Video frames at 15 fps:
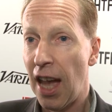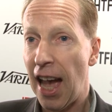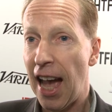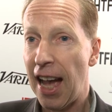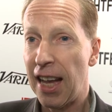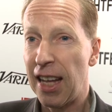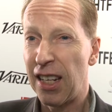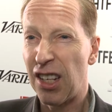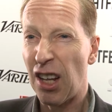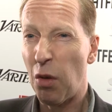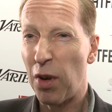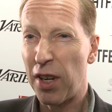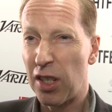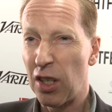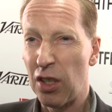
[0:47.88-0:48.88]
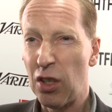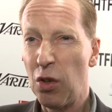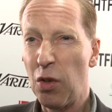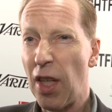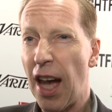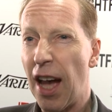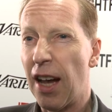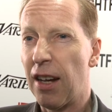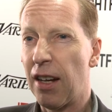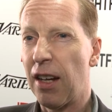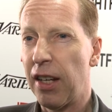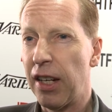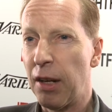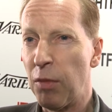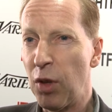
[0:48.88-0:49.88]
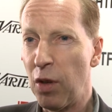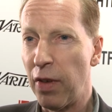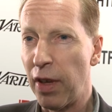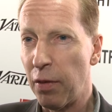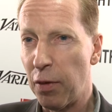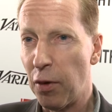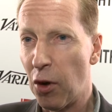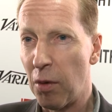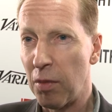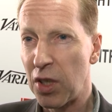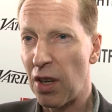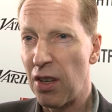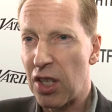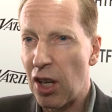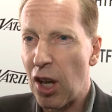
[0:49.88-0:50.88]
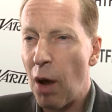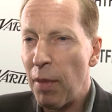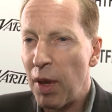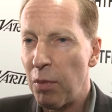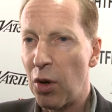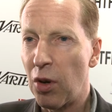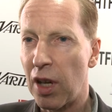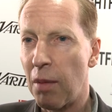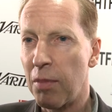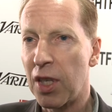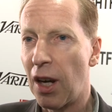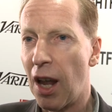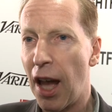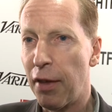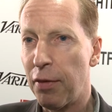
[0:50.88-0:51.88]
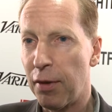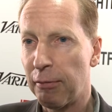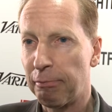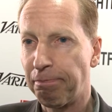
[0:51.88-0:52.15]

and I wanted to do that in a moving form. So it's a comic book come to life